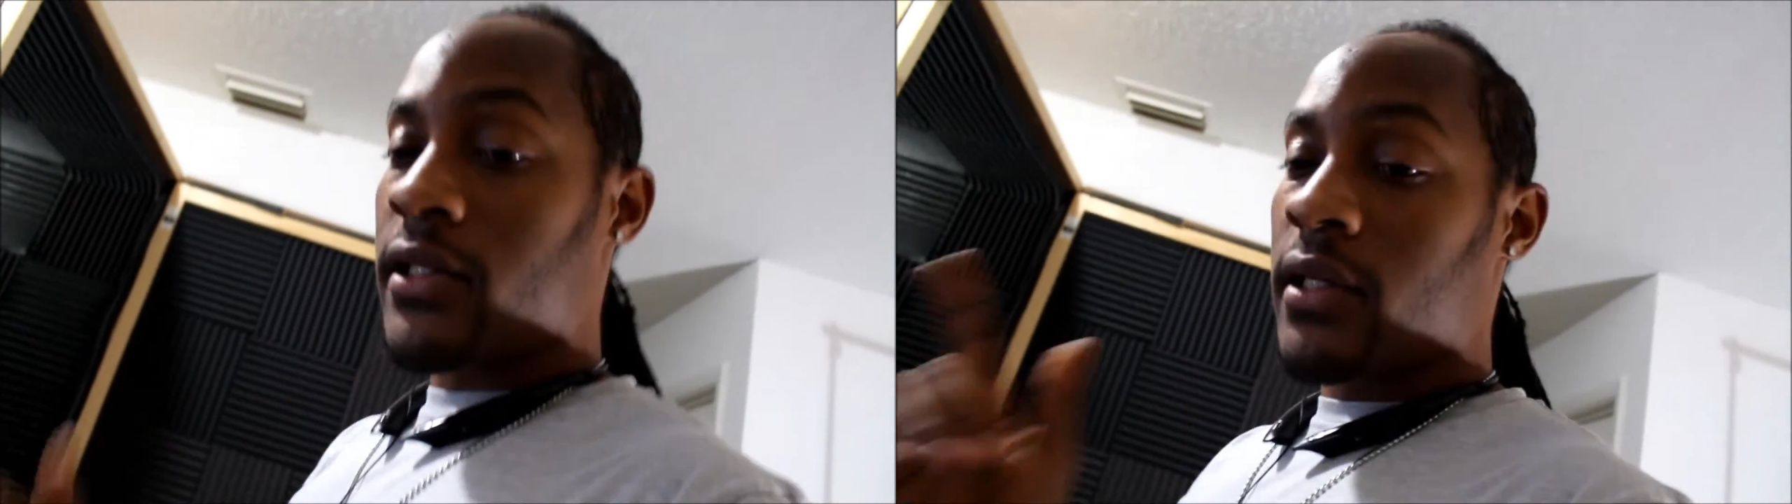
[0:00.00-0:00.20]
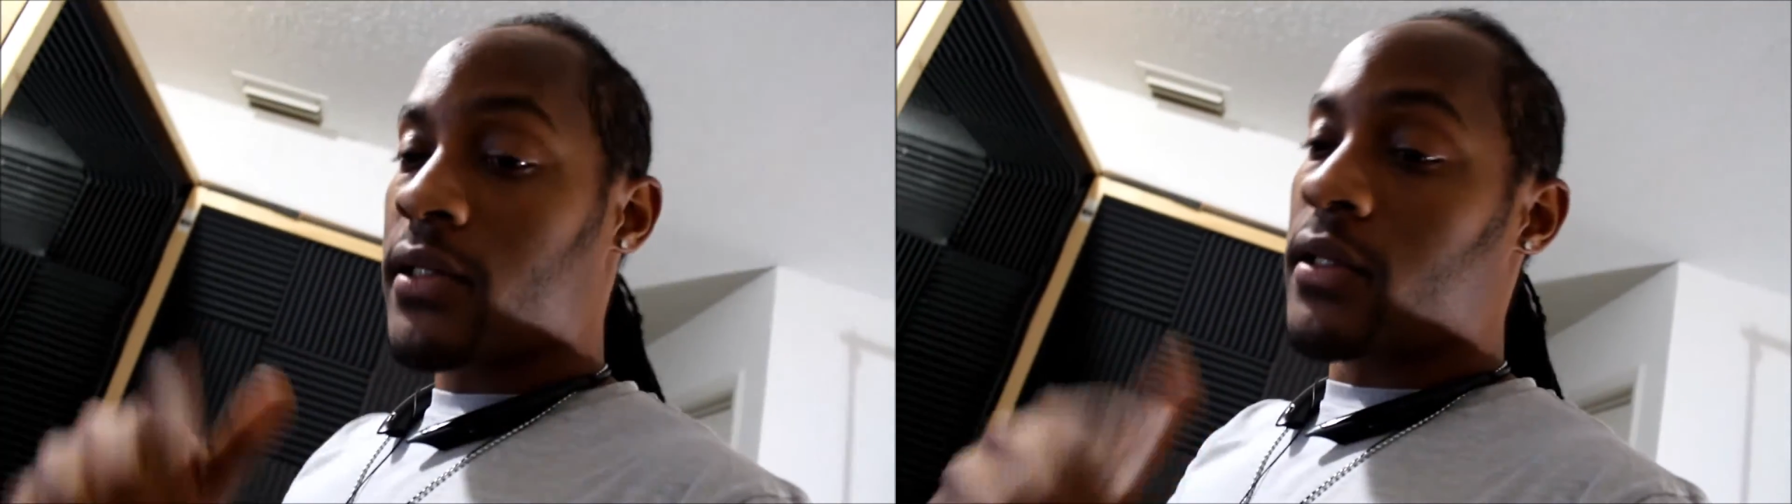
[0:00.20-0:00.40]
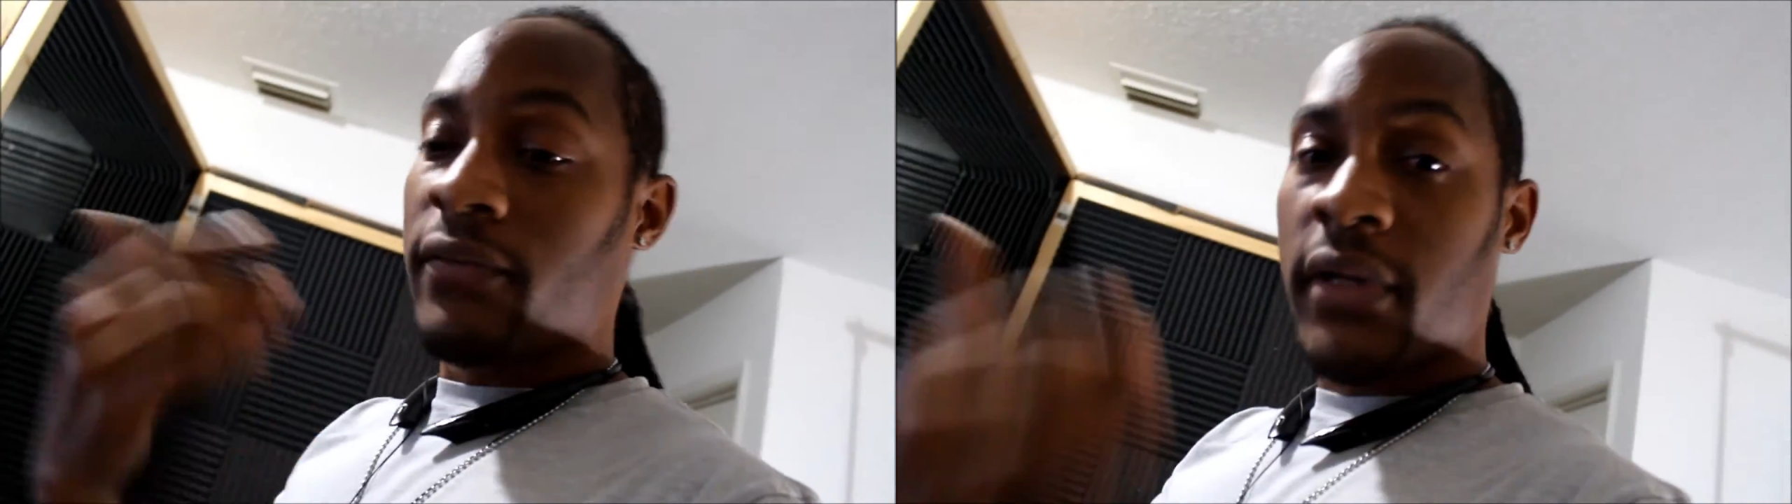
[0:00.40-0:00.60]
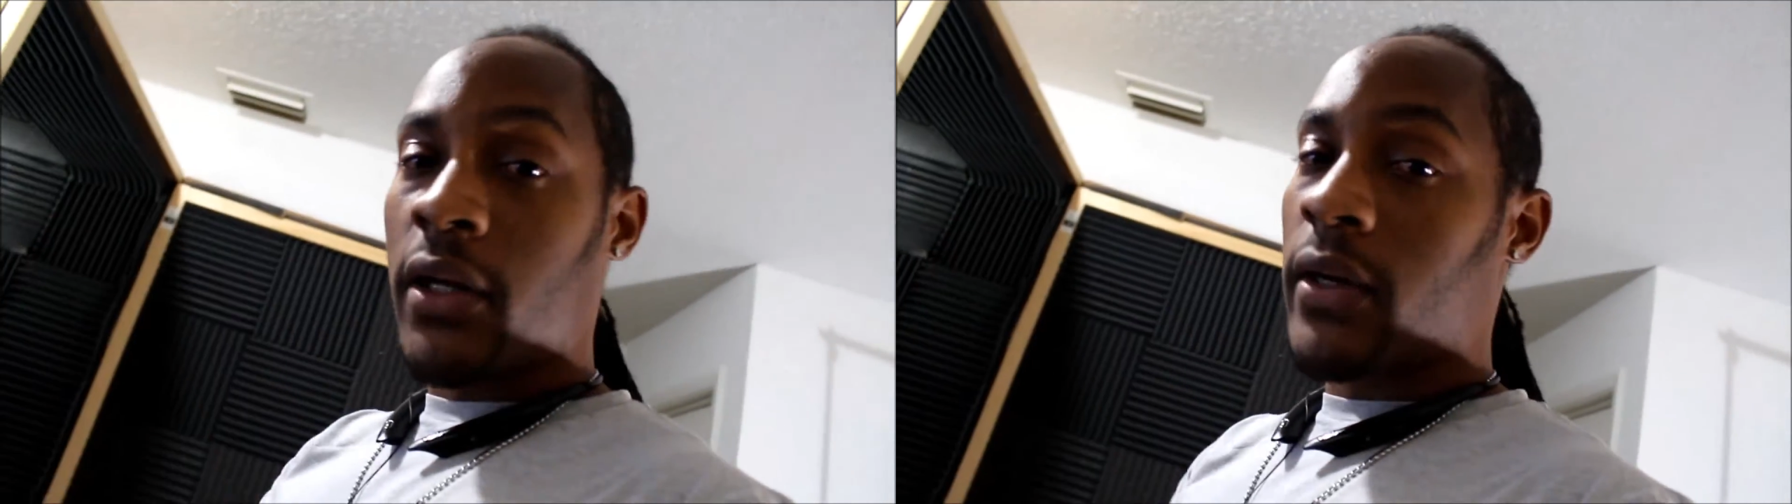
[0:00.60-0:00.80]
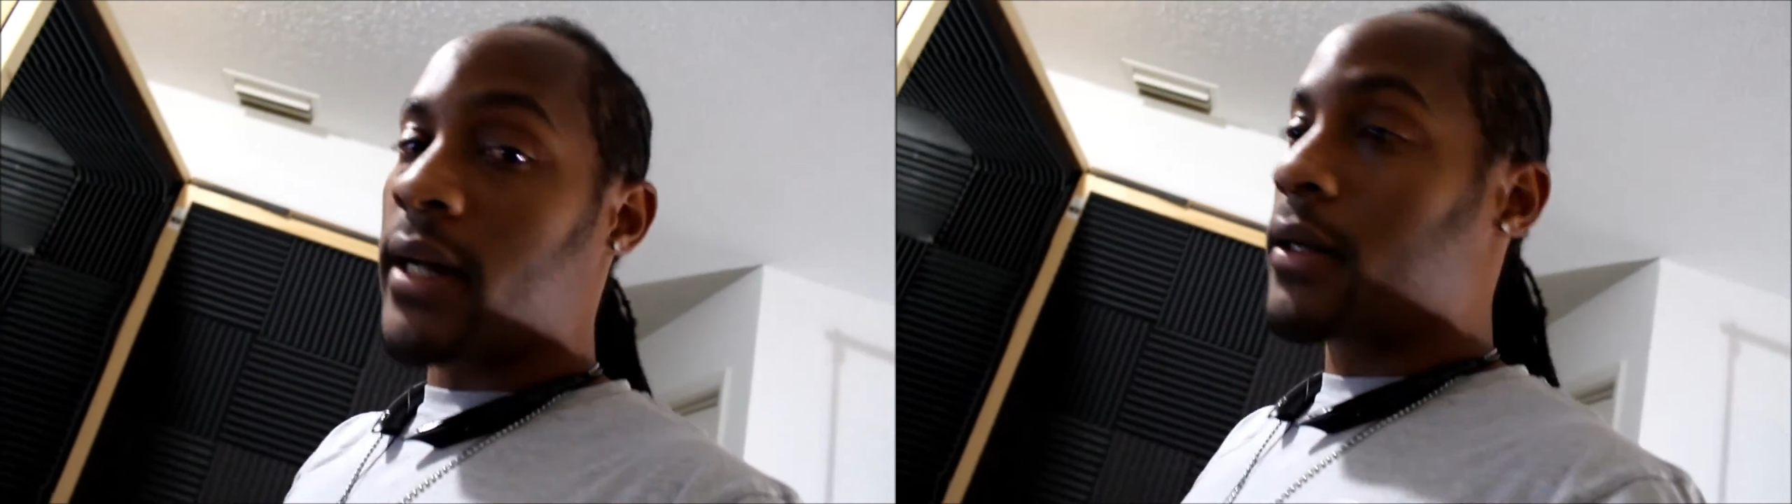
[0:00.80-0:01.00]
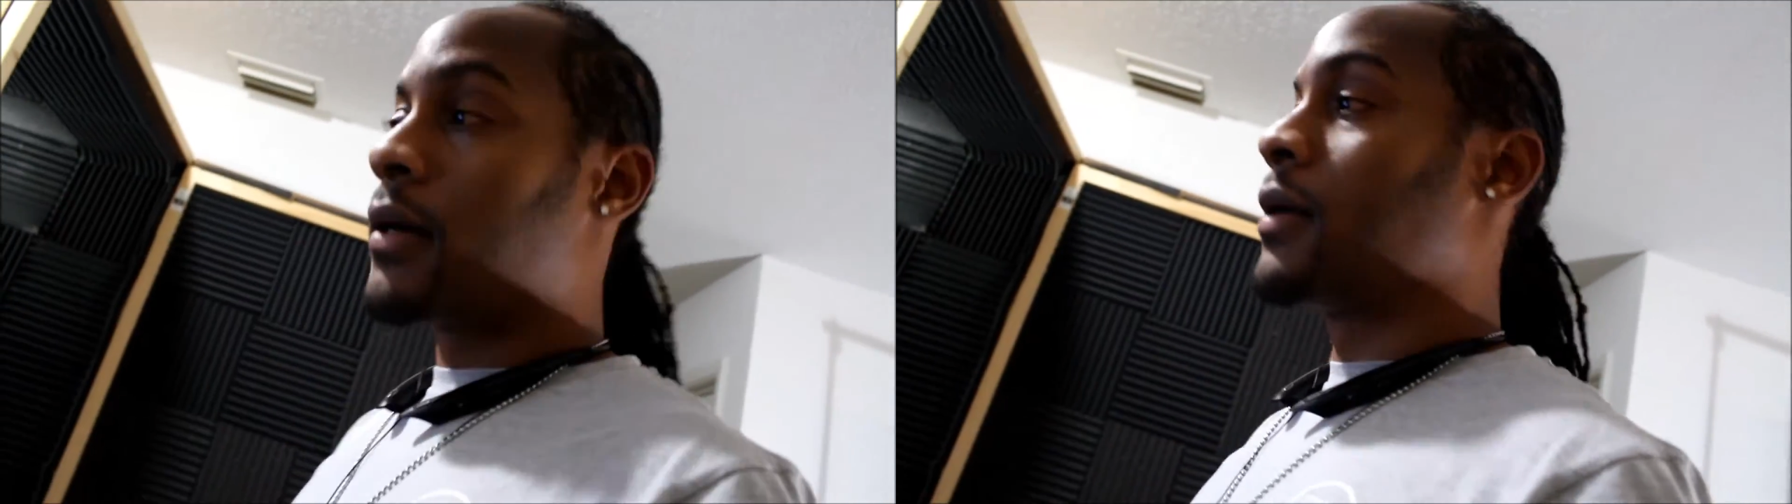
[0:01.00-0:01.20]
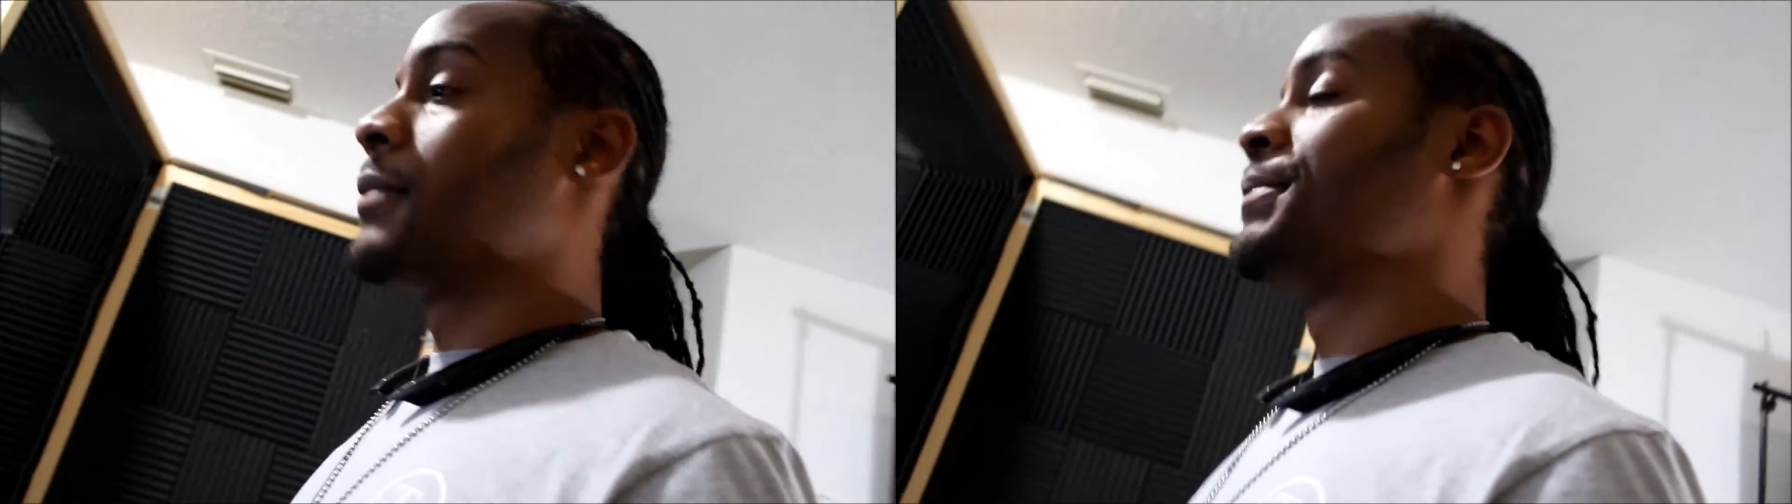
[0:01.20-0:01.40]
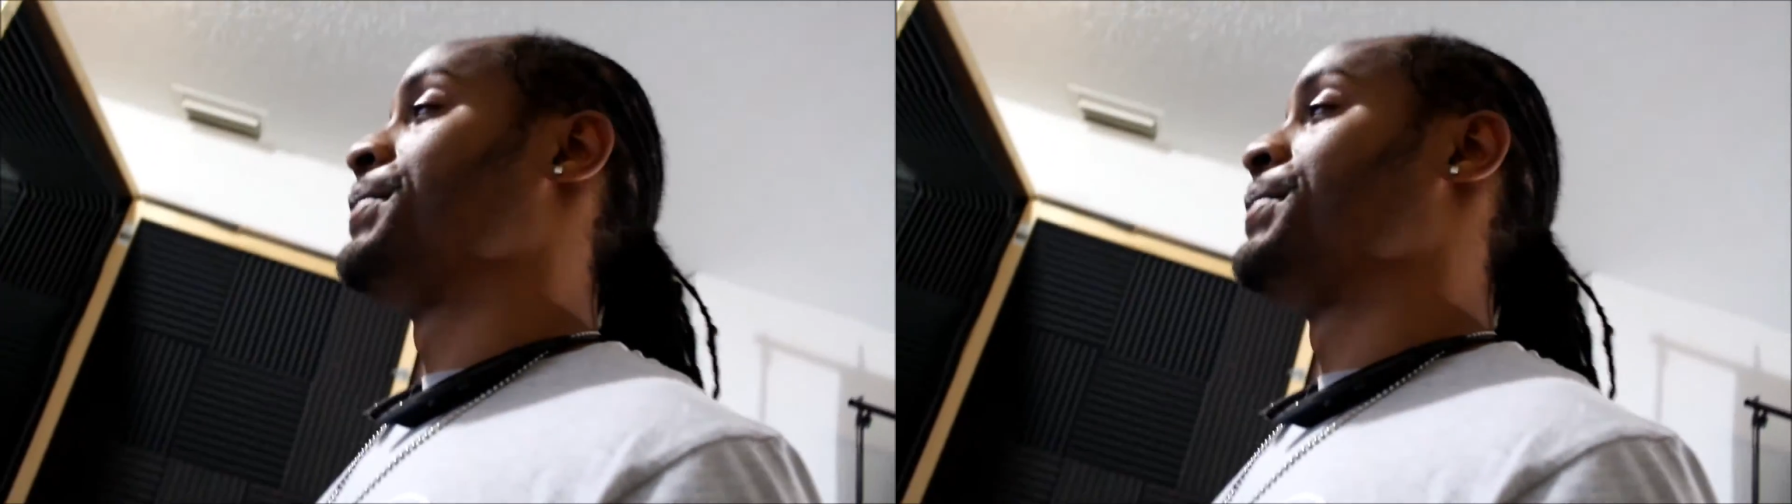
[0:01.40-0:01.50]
the video got cut.